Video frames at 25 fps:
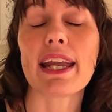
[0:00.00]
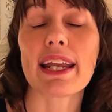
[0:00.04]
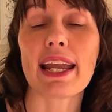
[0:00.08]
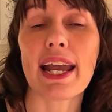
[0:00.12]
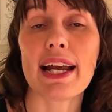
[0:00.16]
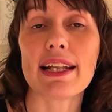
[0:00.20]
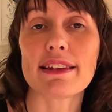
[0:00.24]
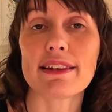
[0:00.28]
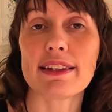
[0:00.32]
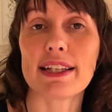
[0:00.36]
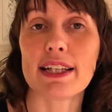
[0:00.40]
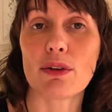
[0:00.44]

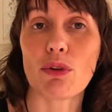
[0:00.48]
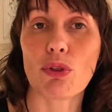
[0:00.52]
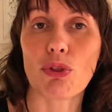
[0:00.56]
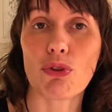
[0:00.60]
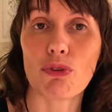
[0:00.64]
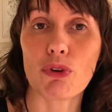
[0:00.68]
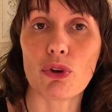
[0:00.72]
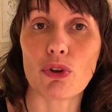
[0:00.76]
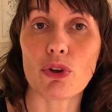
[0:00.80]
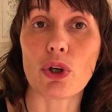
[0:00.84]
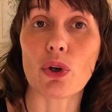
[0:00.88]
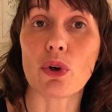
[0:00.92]
gets in
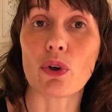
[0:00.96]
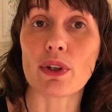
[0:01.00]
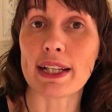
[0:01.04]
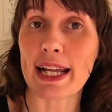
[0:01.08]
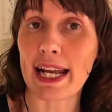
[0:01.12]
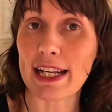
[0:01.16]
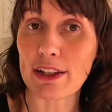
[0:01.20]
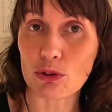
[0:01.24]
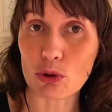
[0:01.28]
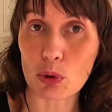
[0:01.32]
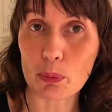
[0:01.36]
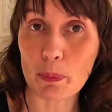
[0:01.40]
through your
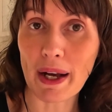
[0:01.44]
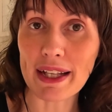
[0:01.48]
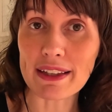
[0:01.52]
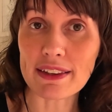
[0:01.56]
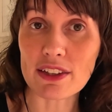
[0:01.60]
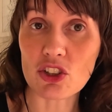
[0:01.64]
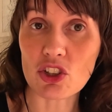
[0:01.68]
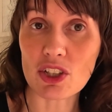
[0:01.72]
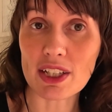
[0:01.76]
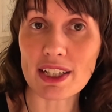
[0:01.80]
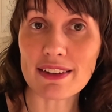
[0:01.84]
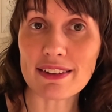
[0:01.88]
nasal
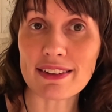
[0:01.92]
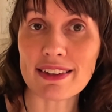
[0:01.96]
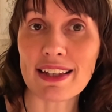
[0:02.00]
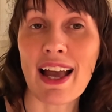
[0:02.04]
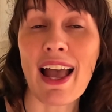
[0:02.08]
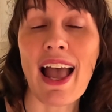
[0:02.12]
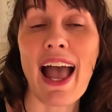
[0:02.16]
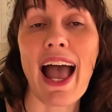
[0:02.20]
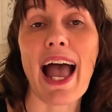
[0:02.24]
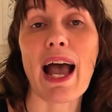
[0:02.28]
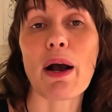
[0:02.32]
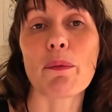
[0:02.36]
passages,
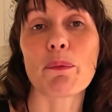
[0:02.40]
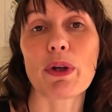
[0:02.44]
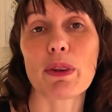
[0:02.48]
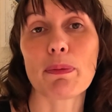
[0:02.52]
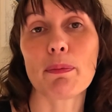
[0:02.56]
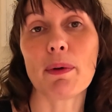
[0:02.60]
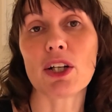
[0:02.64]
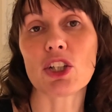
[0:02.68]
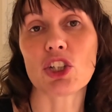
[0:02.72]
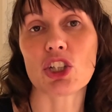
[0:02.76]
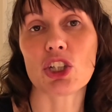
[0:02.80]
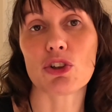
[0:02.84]
and with
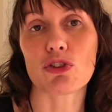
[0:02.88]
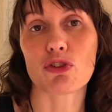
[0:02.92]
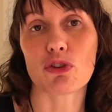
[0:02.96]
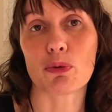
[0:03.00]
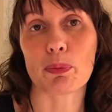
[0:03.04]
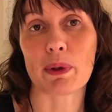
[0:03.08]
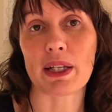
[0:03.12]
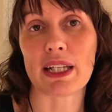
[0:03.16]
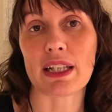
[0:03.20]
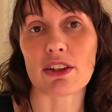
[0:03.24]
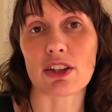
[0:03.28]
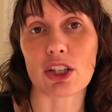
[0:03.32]
my children
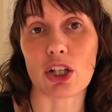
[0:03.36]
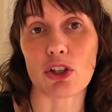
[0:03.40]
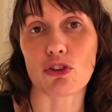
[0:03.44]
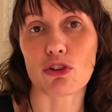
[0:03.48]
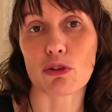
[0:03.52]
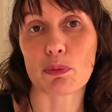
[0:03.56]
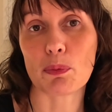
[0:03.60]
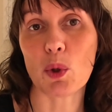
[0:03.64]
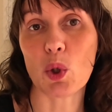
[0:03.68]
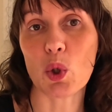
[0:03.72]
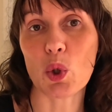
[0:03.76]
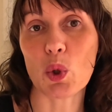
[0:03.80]
being so
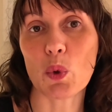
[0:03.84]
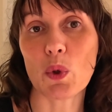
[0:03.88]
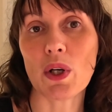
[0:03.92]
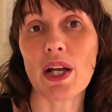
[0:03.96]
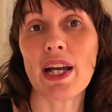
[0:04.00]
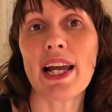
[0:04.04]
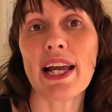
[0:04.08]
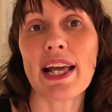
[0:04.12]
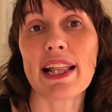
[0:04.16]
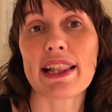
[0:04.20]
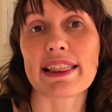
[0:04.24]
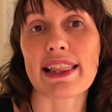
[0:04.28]
small,
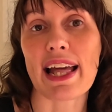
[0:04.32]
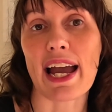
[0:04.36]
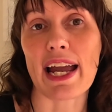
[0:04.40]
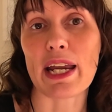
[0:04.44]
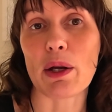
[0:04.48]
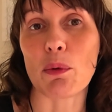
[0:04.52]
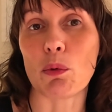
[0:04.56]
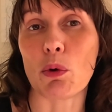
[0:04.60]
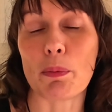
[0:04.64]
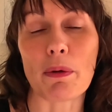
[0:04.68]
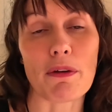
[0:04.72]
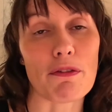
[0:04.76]
they
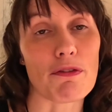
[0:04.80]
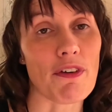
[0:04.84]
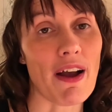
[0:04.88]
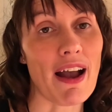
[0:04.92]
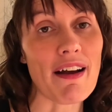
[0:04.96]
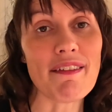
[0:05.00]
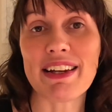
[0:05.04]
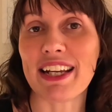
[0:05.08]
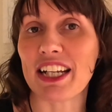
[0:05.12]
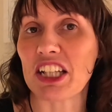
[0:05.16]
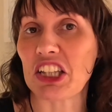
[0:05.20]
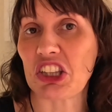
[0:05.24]
will be
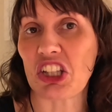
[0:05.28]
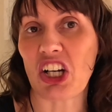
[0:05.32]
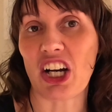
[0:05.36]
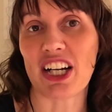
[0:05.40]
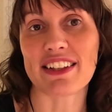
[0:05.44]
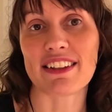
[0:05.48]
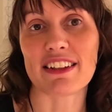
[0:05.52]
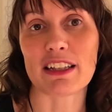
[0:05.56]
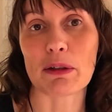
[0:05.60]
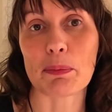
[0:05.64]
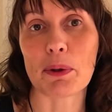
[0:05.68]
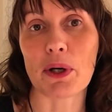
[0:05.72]
very
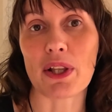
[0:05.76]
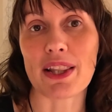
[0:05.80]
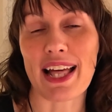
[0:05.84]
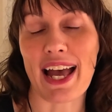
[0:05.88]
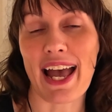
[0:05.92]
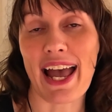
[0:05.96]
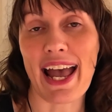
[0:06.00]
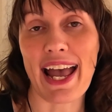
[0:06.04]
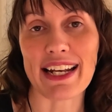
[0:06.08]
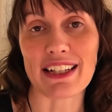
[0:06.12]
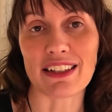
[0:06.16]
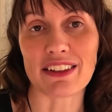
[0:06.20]
excited to put their
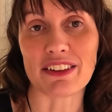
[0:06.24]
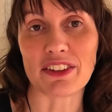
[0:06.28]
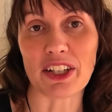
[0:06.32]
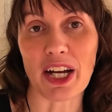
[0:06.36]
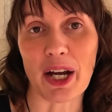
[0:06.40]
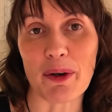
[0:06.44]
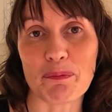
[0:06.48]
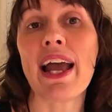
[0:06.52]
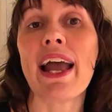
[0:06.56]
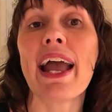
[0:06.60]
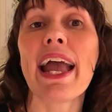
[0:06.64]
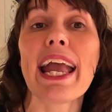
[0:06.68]
head under.